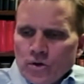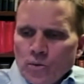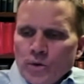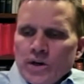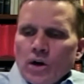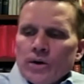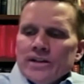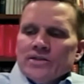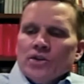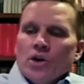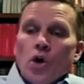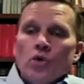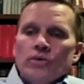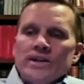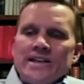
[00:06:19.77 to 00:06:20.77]
we are his
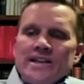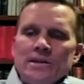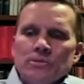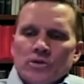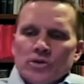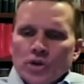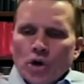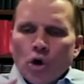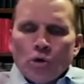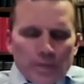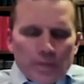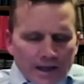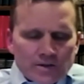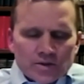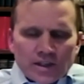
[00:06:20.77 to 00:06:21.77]
co-redeemers,
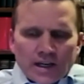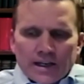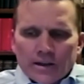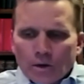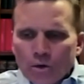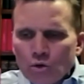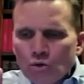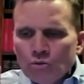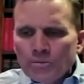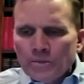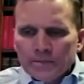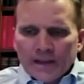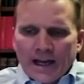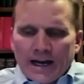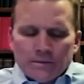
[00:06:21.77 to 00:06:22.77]
like you say, the
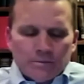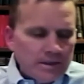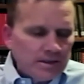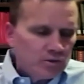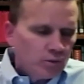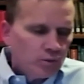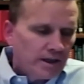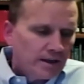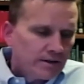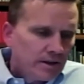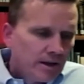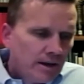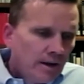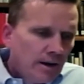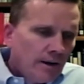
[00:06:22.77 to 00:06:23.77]
cum, Latin means with.
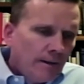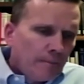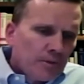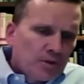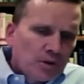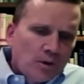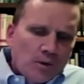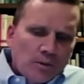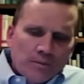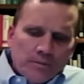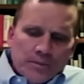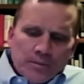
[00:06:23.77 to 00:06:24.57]
So